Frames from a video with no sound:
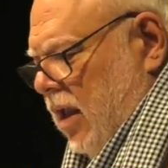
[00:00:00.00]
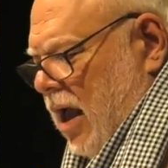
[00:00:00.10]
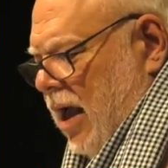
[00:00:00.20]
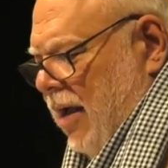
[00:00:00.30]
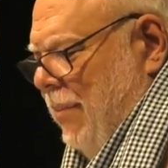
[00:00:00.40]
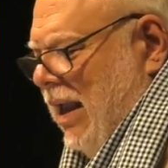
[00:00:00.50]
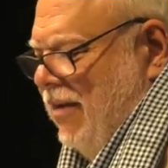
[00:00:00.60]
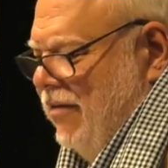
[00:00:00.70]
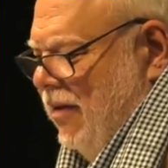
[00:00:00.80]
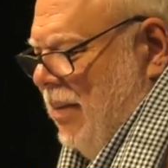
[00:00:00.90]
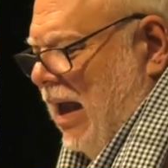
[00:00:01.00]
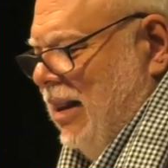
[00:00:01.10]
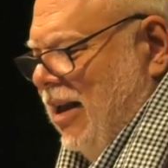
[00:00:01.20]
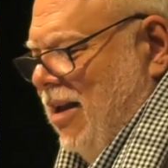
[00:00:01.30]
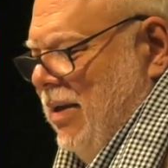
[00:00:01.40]
uh, behaving
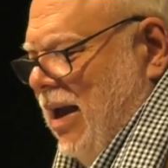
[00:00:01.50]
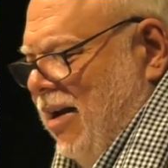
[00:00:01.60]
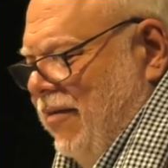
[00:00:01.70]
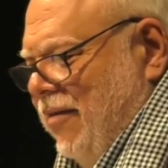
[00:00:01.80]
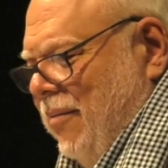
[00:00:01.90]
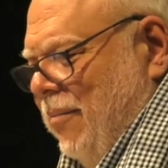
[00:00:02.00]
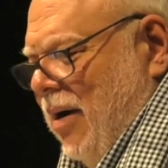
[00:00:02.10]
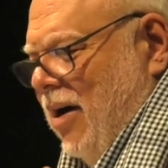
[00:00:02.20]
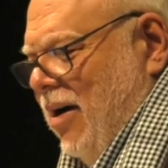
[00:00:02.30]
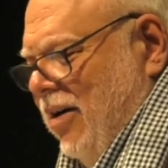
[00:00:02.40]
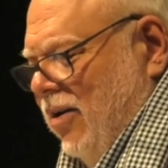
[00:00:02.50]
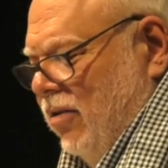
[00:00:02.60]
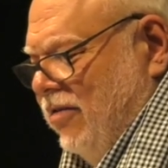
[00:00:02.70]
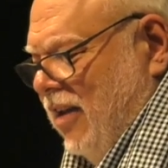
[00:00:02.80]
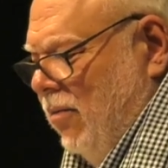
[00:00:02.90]
badly coming out of a bar in
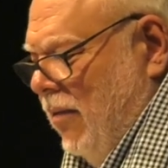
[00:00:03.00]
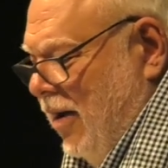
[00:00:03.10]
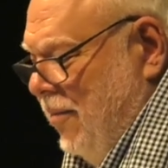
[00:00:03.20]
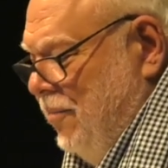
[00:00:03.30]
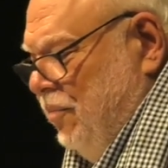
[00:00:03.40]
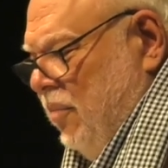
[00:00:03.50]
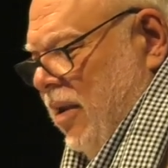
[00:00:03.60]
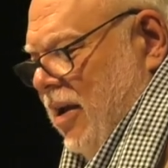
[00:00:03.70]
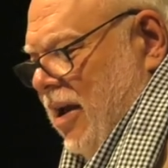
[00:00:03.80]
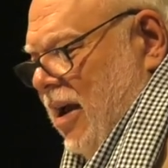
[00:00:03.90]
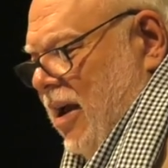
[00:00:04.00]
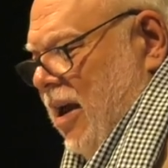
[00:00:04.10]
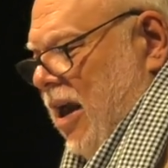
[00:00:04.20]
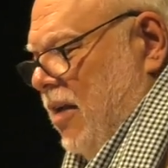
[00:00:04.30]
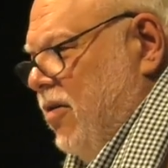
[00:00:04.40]
Old San Juan.
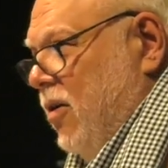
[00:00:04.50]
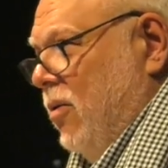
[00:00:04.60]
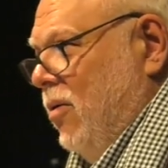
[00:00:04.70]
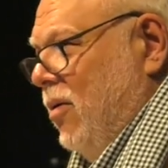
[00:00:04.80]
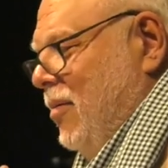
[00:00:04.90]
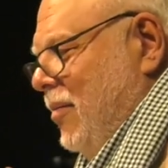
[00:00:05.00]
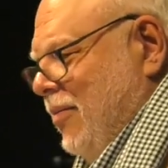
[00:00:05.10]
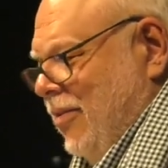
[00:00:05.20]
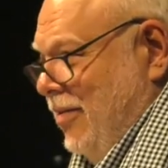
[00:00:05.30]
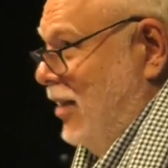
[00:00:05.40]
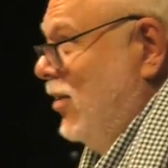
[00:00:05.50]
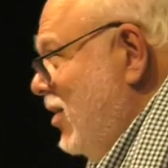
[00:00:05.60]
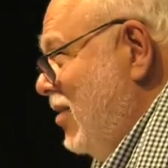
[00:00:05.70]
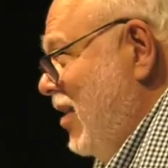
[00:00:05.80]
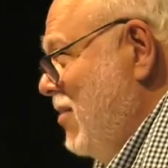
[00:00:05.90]
Uh, and so they look
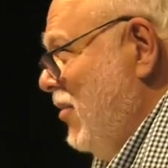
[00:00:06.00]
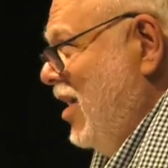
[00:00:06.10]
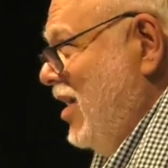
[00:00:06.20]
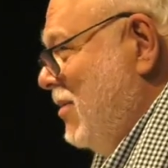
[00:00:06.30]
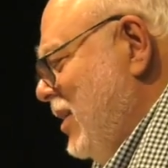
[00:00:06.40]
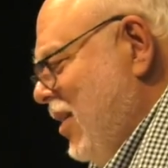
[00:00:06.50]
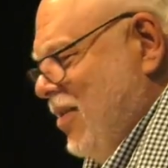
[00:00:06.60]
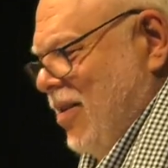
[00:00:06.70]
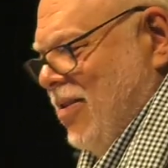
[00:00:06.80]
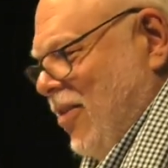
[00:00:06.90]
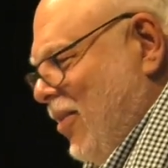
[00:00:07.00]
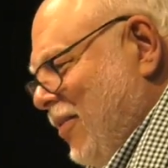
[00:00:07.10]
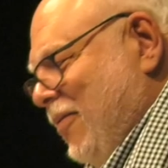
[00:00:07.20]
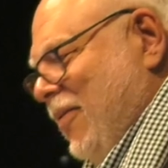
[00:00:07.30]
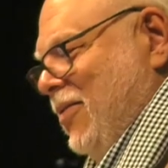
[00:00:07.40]
the same, right? I mean, there's this sort
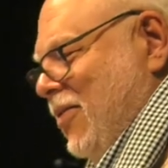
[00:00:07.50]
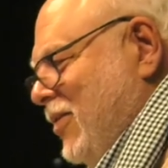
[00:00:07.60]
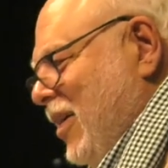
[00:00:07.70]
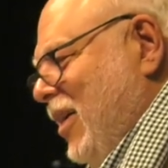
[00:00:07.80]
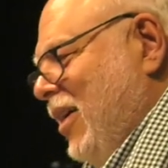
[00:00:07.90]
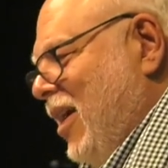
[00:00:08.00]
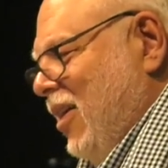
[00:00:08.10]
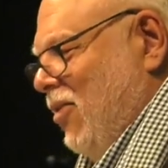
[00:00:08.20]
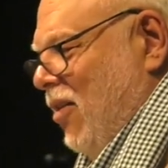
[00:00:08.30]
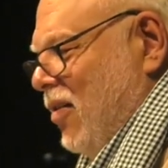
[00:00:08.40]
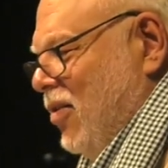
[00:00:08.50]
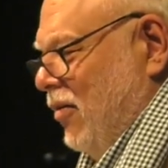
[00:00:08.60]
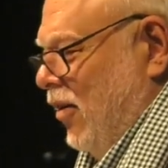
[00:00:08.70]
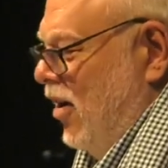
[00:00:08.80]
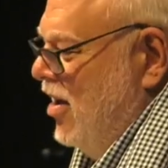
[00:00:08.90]
of interesting kind of
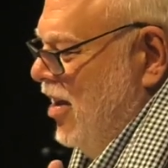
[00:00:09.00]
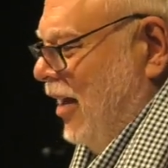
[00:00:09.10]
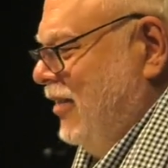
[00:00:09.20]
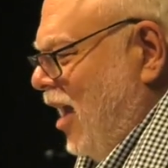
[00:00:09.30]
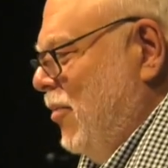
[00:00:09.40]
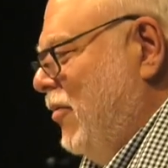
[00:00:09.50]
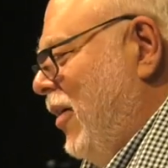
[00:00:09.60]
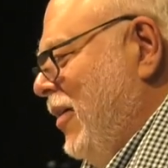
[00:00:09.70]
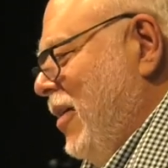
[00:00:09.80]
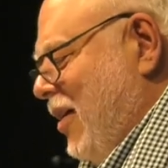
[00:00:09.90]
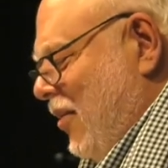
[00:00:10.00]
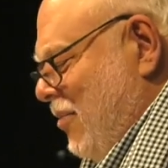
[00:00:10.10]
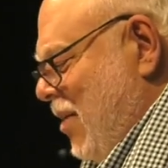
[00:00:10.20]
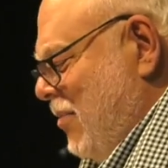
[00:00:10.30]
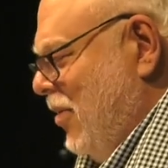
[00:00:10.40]
crossover. On top of all this, I
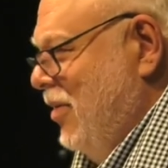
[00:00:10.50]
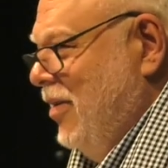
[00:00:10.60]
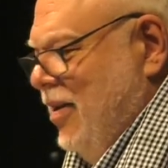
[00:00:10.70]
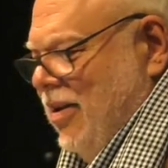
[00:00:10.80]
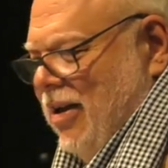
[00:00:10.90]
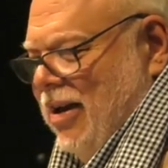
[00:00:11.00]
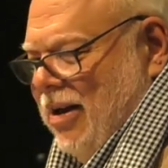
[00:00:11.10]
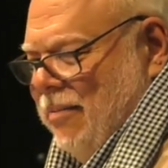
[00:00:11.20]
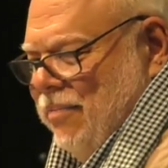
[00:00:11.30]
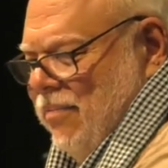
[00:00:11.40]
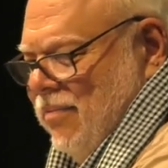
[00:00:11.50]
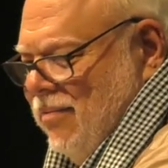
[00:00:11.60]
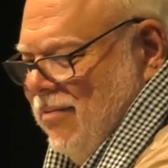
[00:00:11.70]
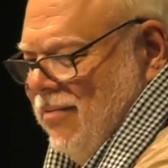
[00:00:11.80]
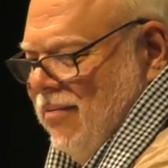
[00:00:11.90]
remembered um,
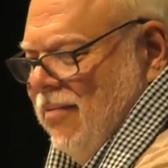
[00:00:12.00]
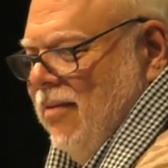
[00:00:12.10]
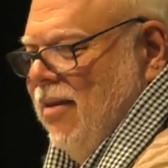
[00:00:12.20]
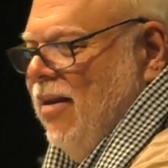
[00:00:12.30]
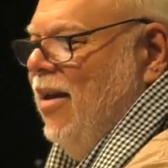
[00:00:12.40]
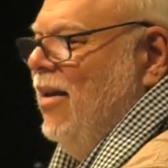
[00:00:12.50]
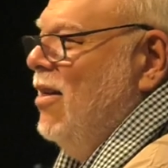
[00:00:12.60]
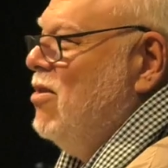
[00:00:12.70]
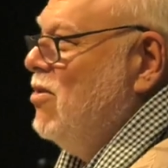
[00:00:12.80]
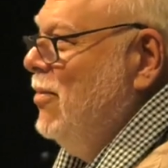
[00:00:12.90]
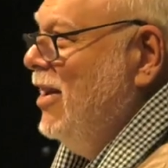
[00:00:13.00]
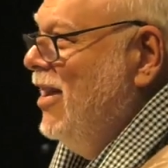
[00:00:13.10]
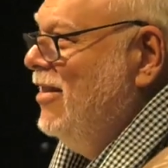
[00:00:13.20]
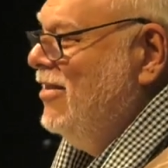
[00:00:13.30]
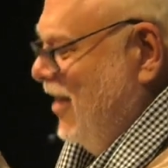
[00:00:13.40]
the sweet and